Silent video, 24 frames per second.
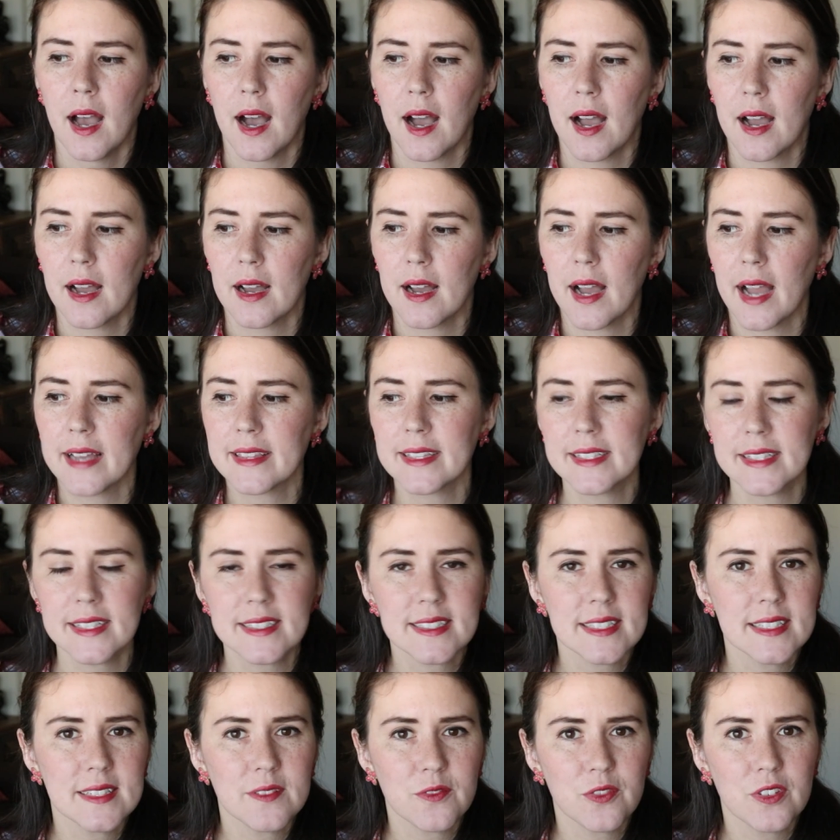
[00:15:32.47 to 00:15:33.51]
I think
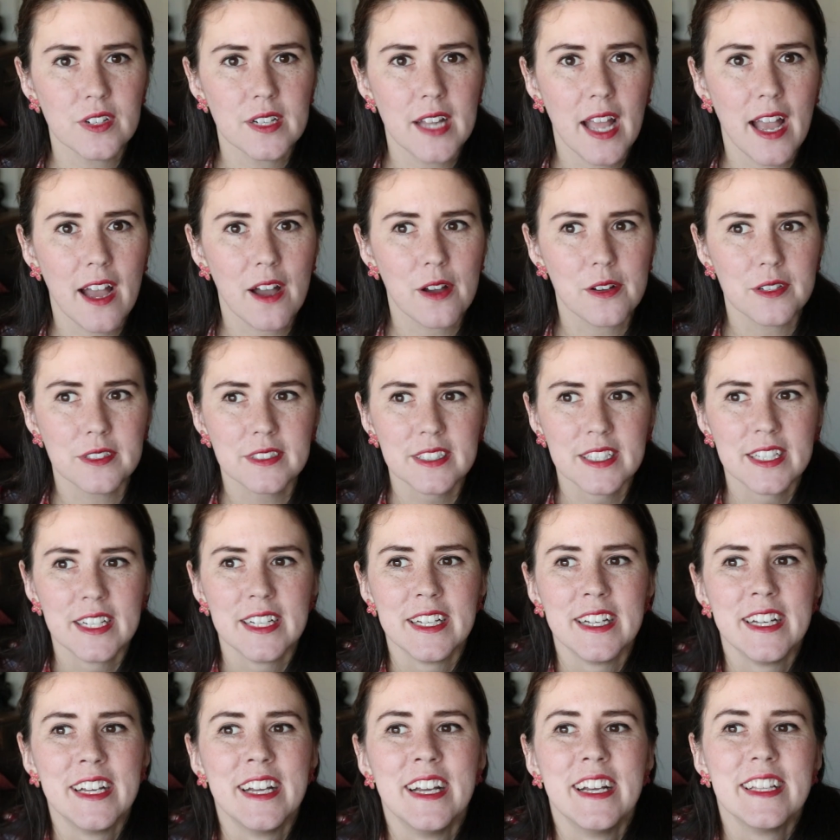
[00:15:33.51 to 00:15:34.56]
that's it for now.
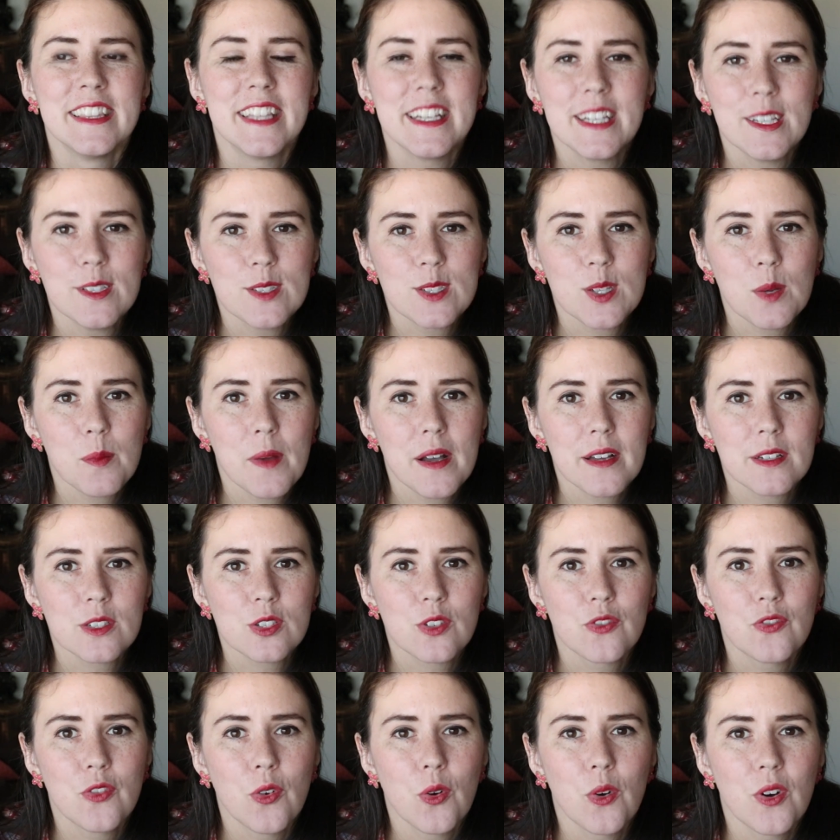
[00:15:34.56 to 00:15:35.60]
Thank you so
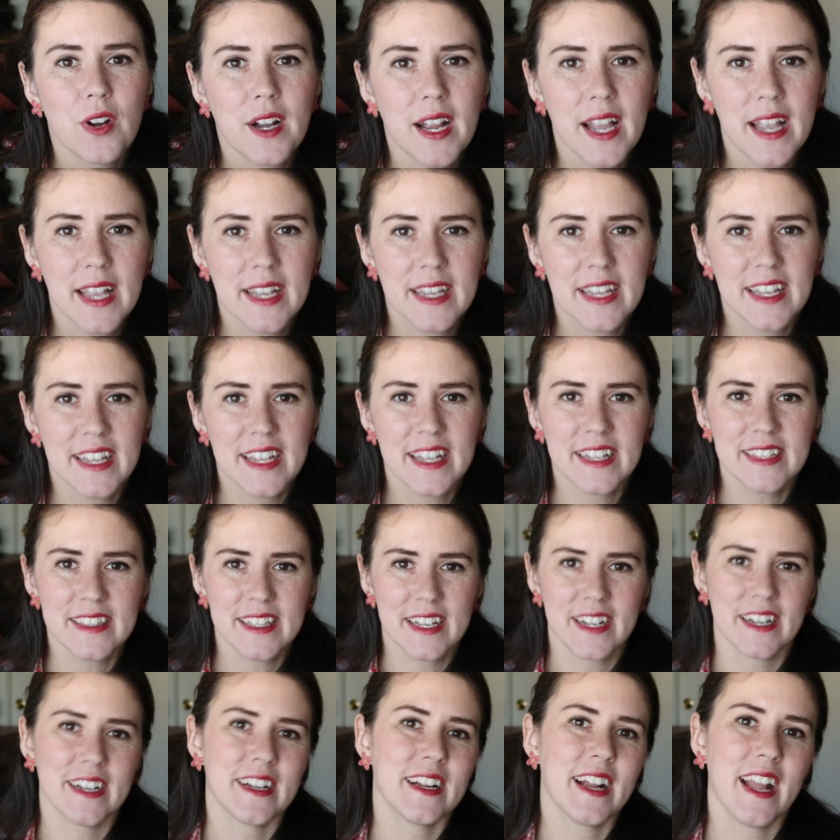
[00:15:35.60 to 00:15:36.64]
much for hanging in
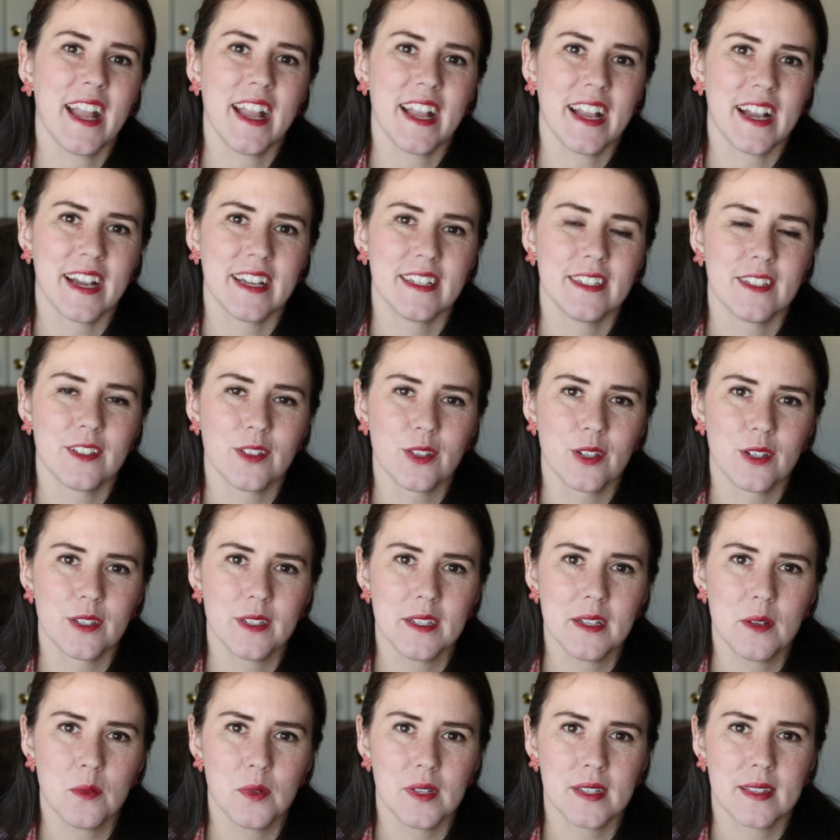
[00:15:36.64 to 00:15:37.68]
there and
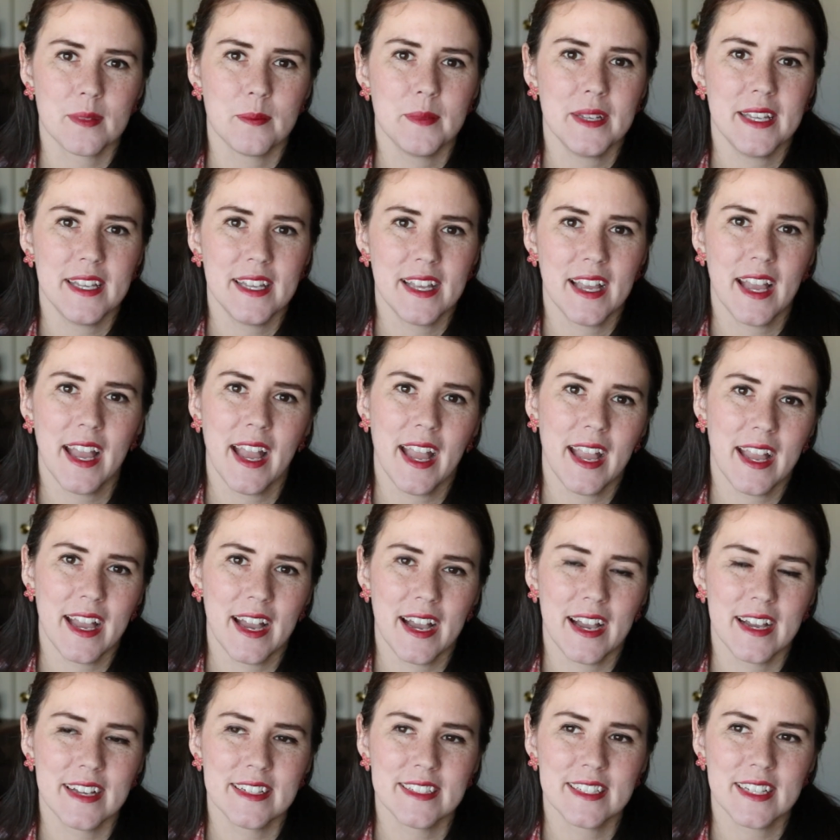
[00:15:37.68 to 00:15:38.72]
learning with me,
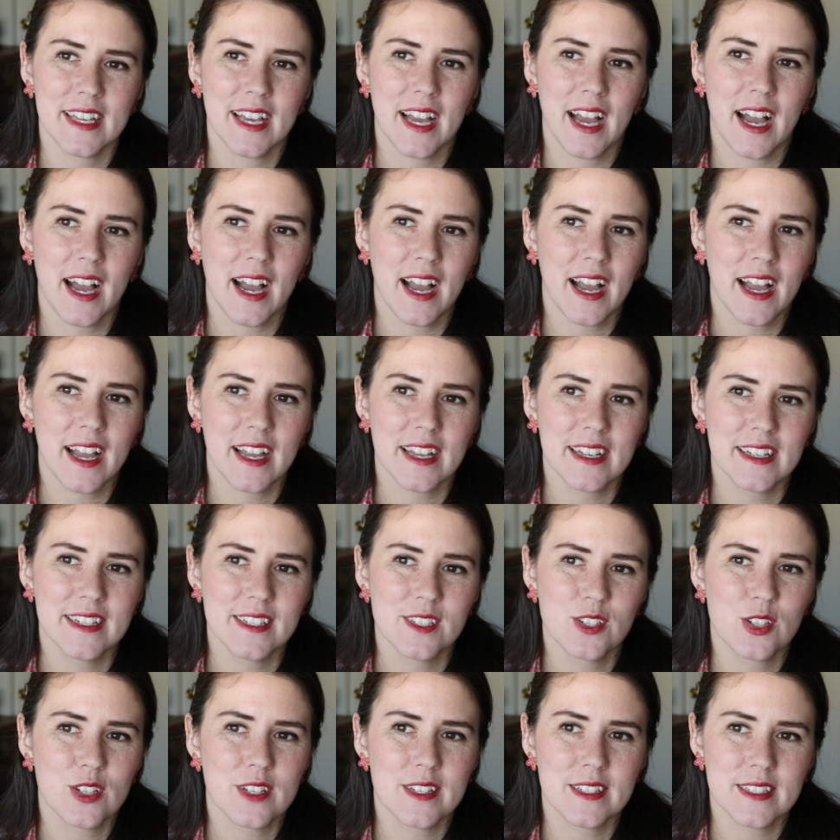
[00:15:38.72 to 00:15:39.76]
and I
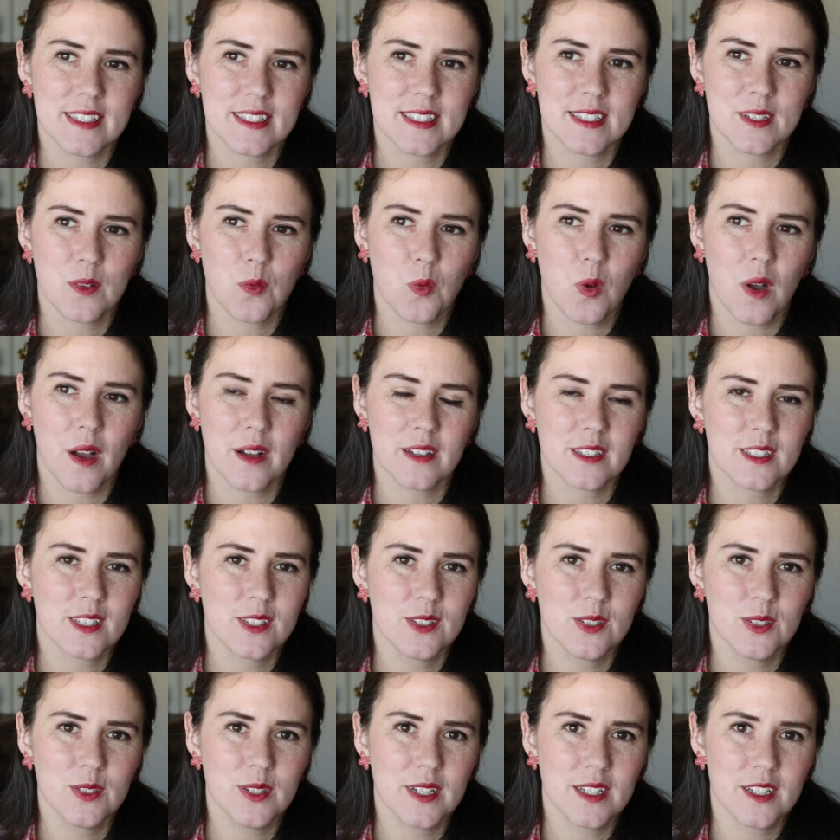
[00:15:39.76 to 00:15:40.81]
just want
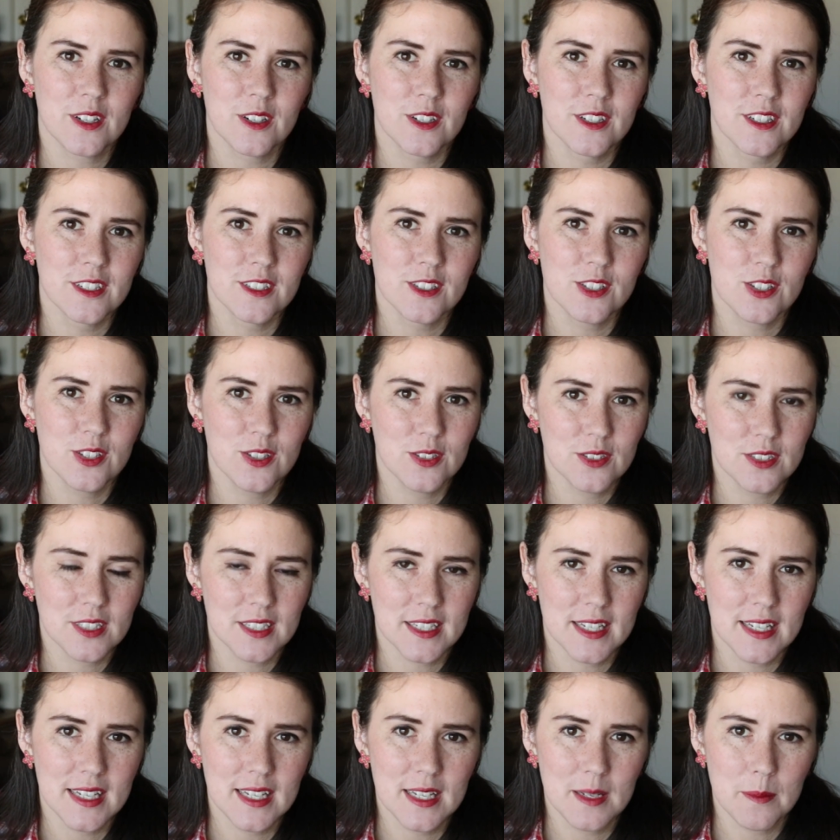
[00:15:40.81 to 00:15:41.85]
to encourage you to
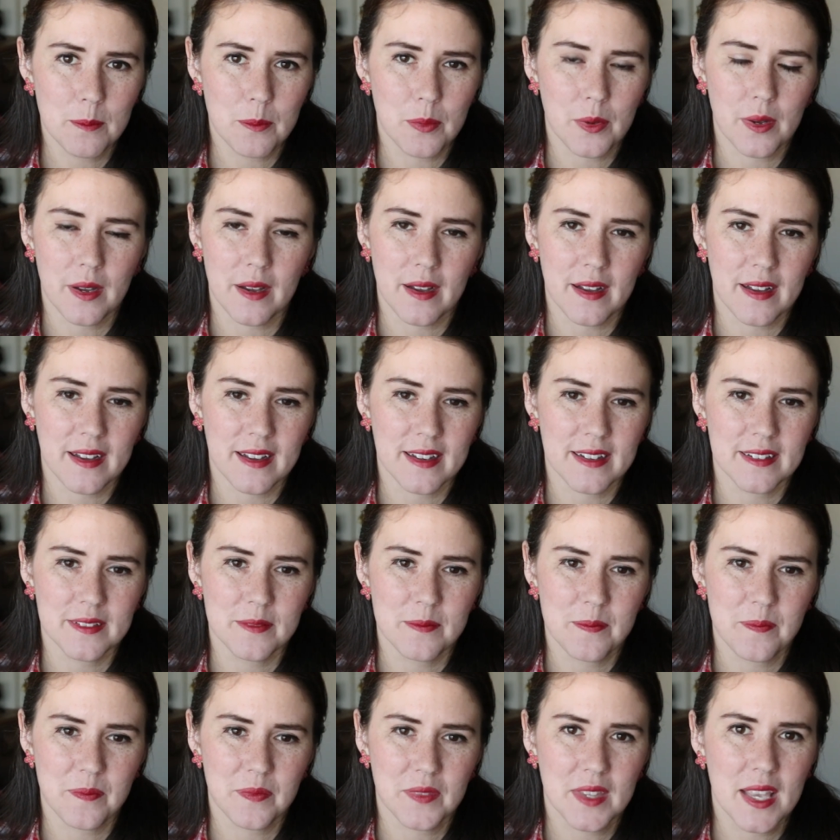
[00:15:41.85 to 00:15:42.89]

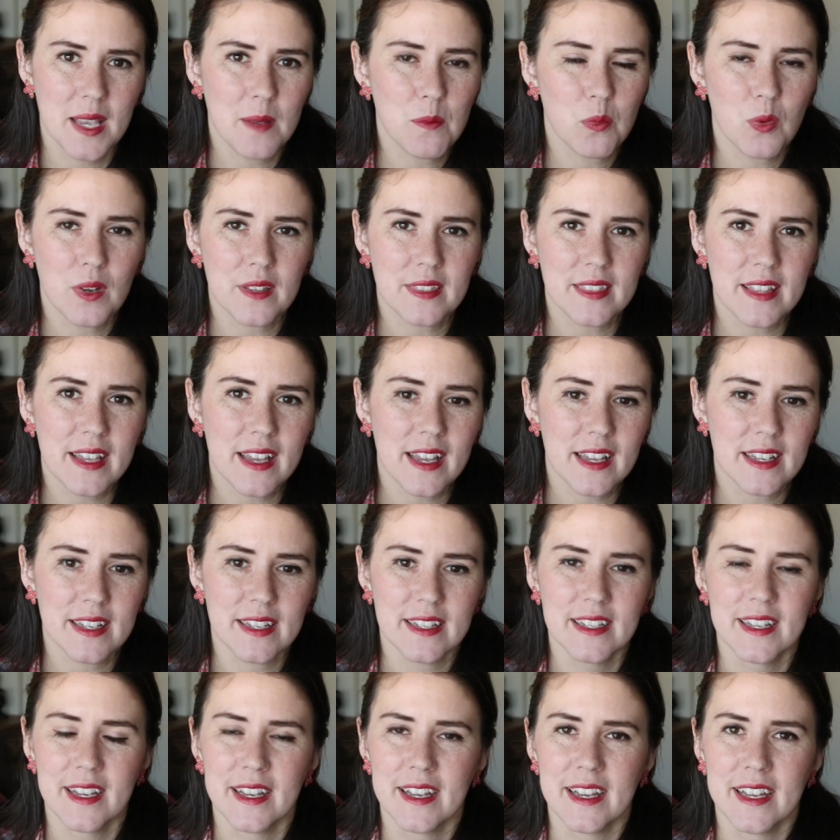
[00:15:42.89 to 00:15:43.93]
keep with
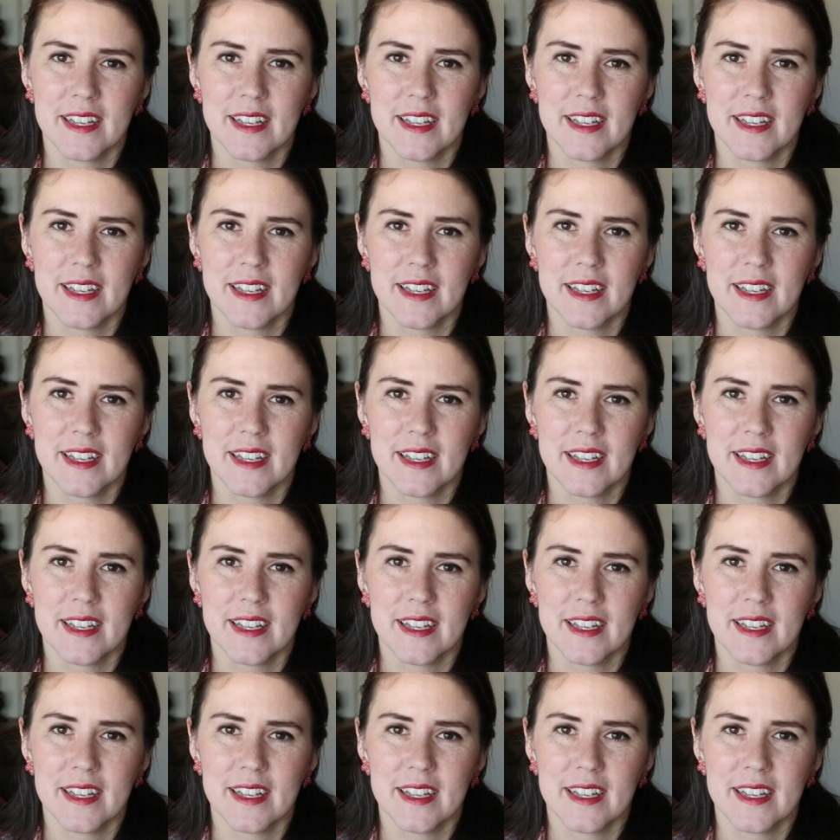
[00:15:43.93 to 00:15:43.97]
it.